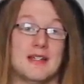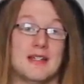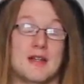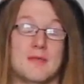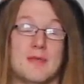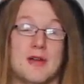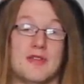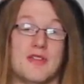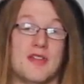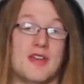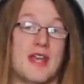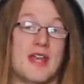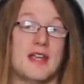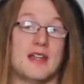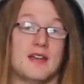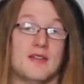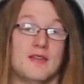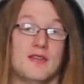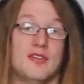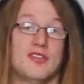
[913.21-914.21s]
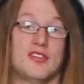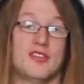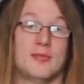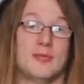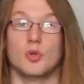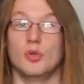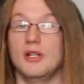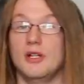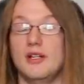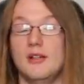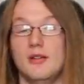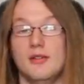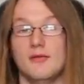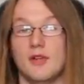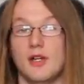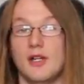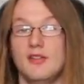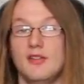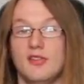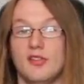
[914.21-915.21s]
about the negatives. Uli
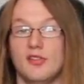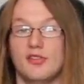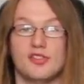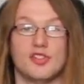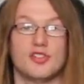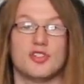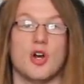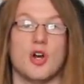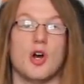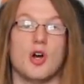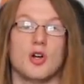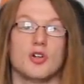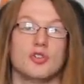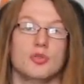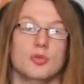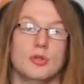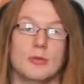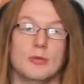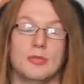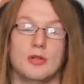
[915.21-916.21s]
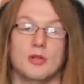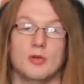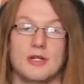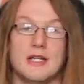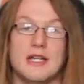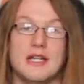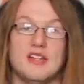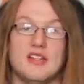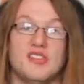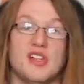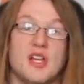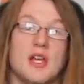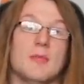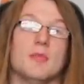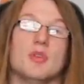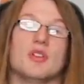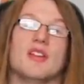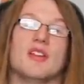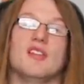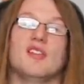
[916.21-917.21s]
invites us to talk to employees,
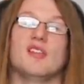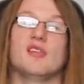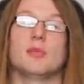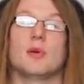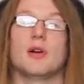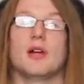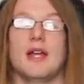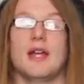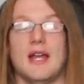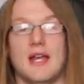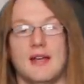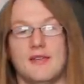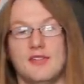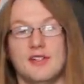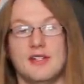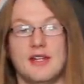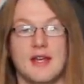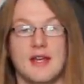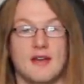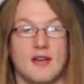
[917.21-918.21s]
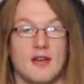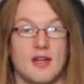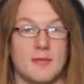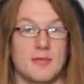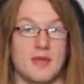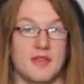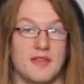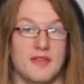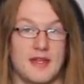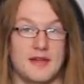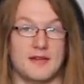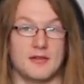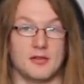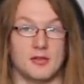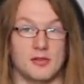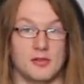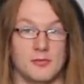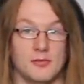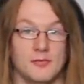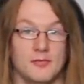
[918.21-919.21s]
but this is where I have to get
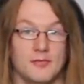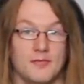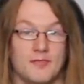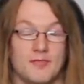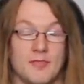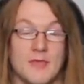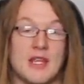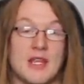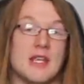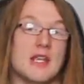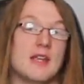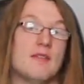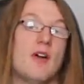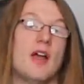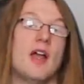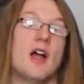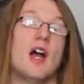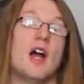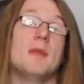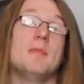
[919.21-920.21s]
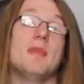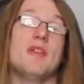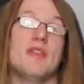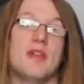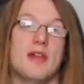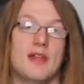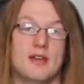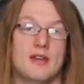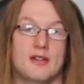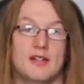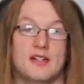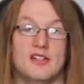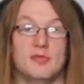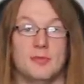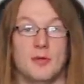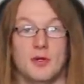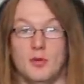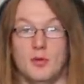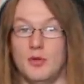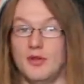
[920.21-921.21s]
hypothetical. If I hypothetically
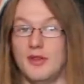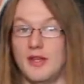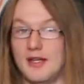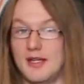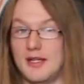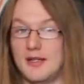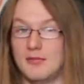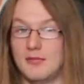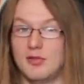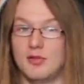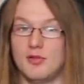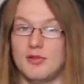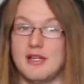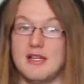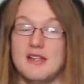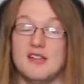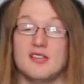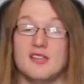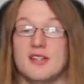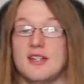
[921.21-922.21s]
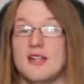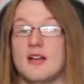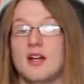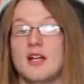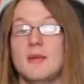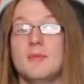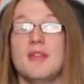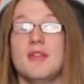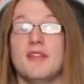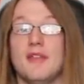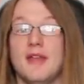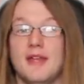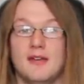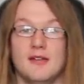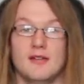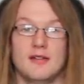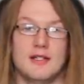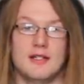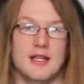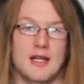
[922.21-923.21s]
spoke with any employees and they
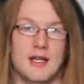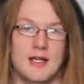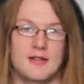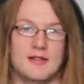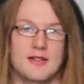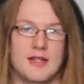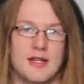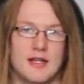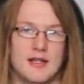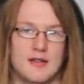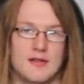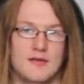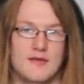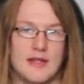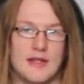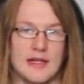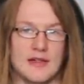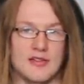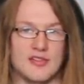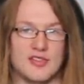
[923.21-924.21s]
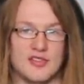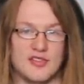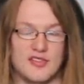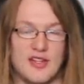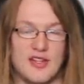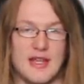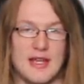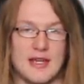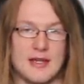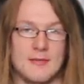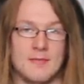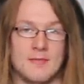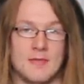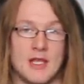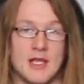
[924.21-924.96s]
hypothetically had negative things to say,